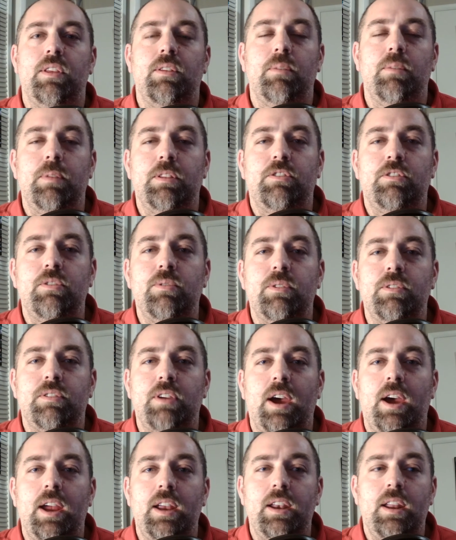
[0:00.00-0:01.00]
commits
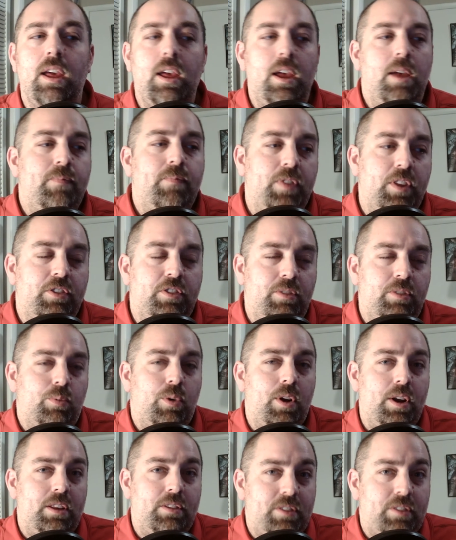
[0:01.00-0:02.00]
suicide. This is
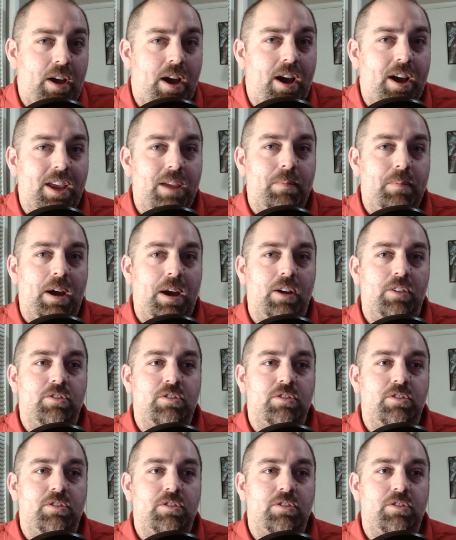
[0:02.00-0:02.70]
what it's talking about.